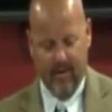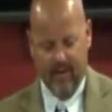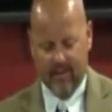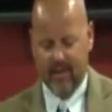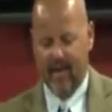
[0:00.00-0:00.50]

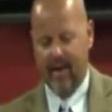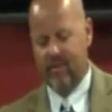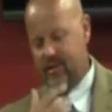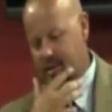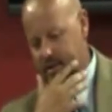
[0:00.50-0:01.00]
You see,
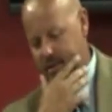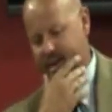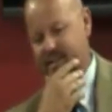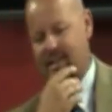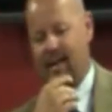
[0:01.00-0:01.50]
every
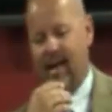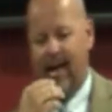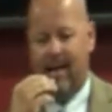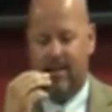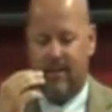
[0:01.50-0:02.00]
generation
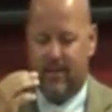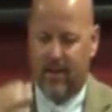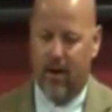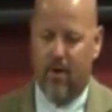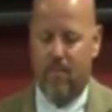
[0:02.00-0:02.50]
has
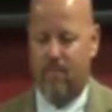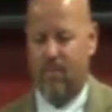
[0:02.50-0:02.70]
their